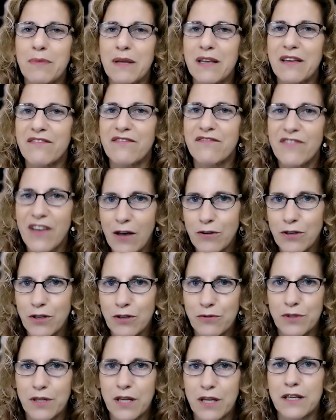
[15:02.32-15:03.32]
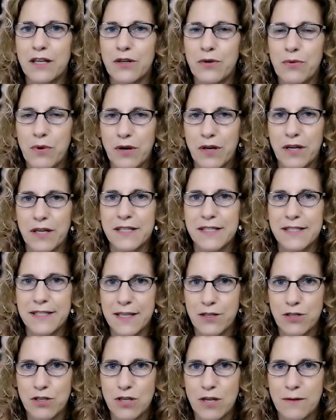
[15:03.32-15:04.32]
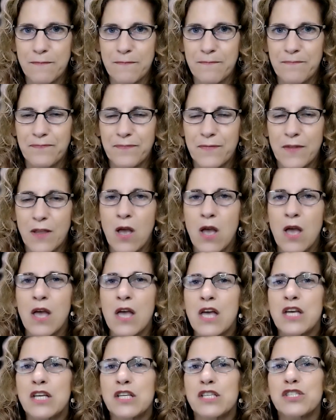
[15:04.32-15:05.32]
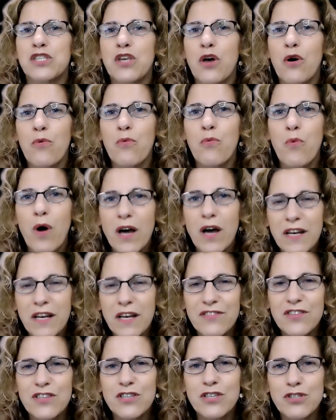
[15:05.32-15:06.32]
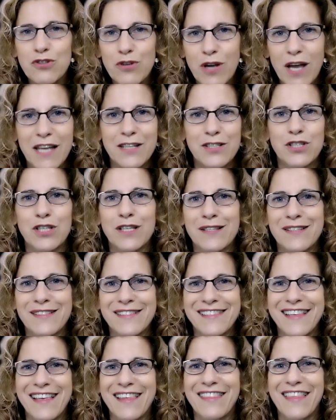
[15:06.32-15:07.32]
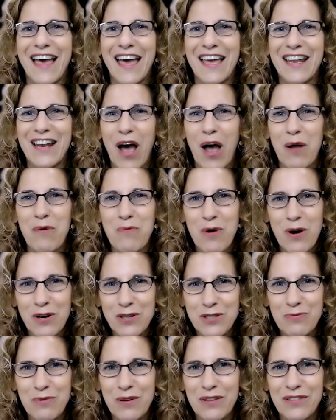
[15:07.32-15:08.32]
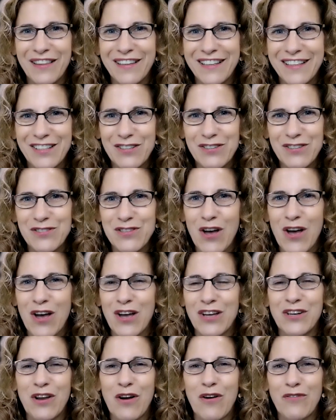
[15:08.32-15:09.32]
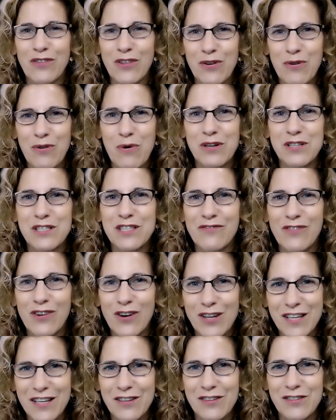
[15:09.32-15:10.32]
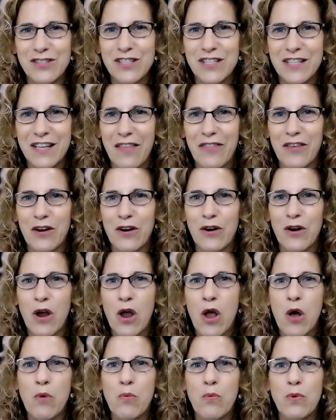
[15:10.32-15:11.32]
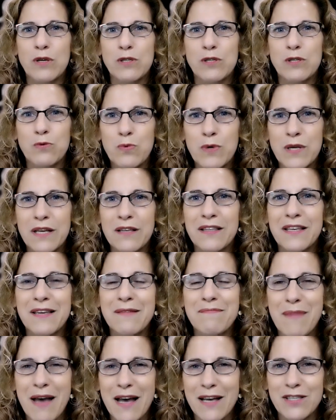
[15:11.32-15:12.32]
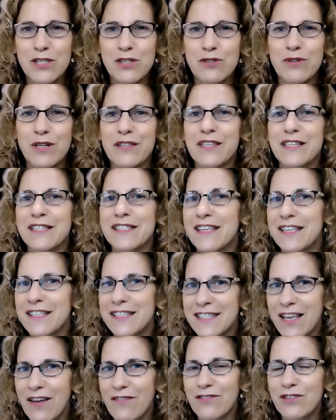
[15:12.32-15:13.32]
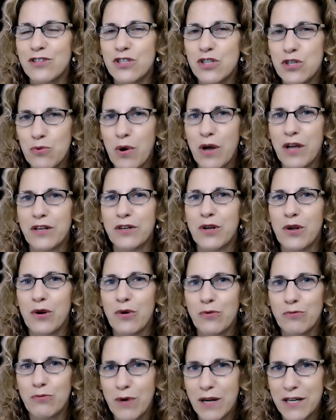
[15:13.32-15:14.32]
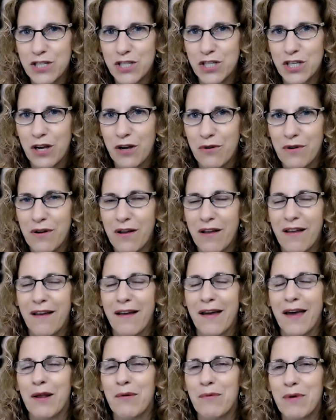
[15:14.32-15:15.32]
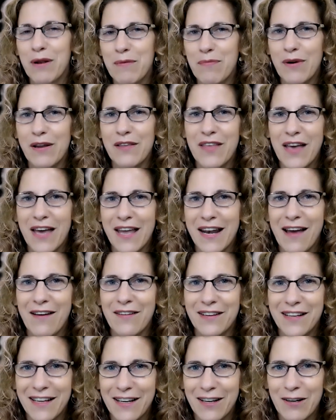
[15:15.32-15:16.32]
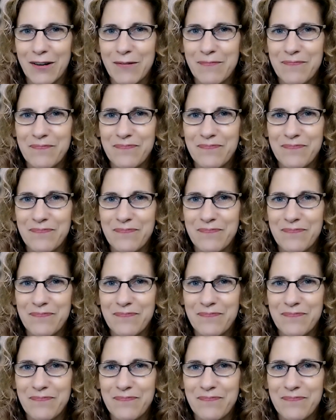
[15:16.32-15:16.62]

being valued in an organization. So, one of the strategies that I worked with leaders on over the course of our year together was really mastering this 7-to-1 ratio. And I want to bring that out here.